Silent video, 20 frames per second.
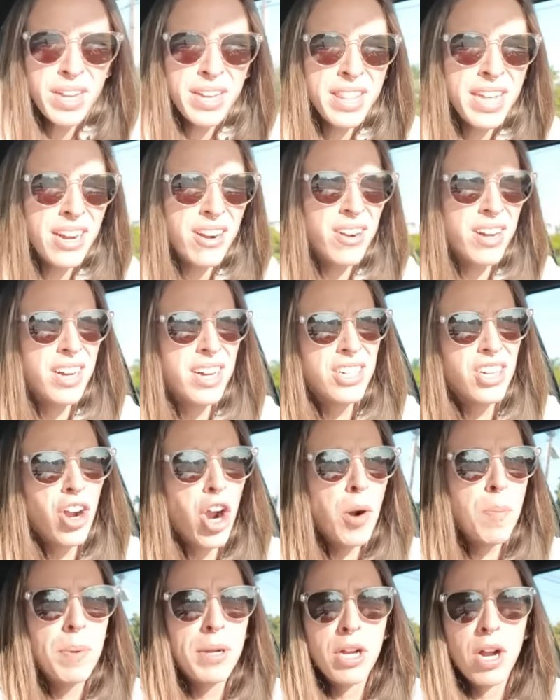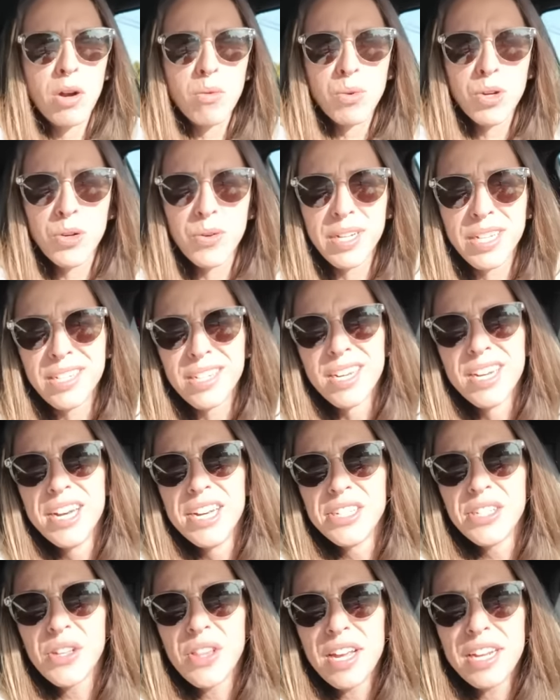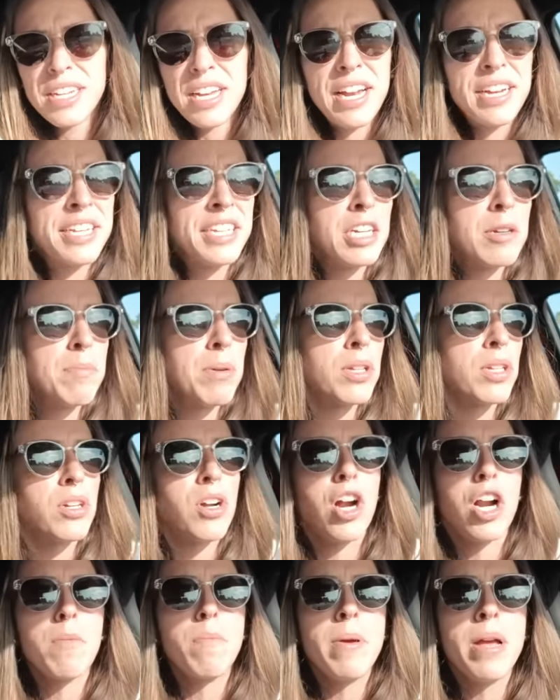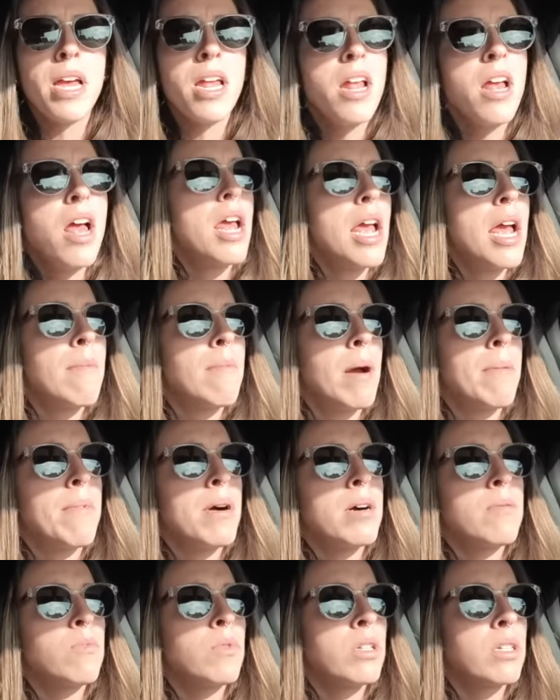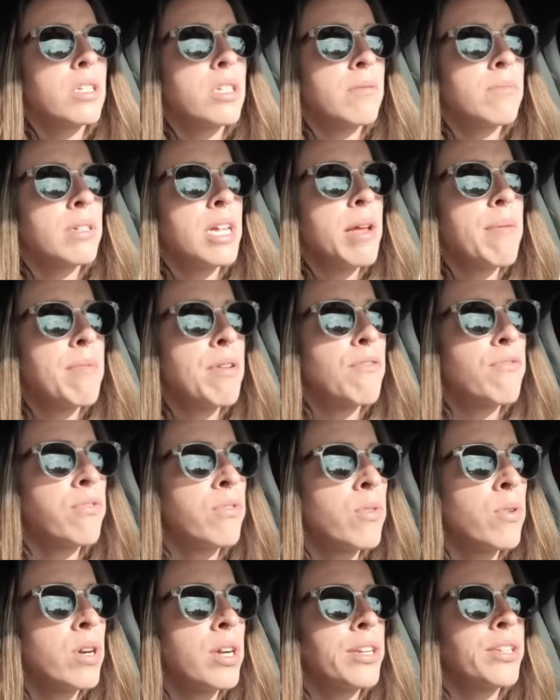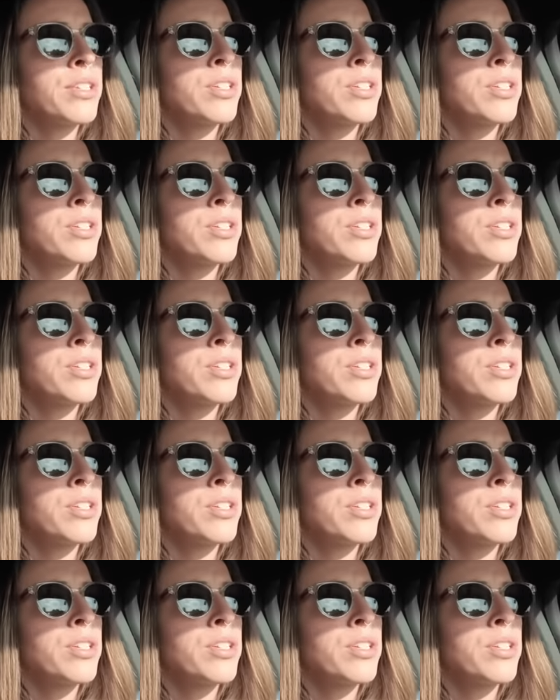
Their carpet got ruined, so they had to tear up all the carpet, and my mom wants some laminate flooring,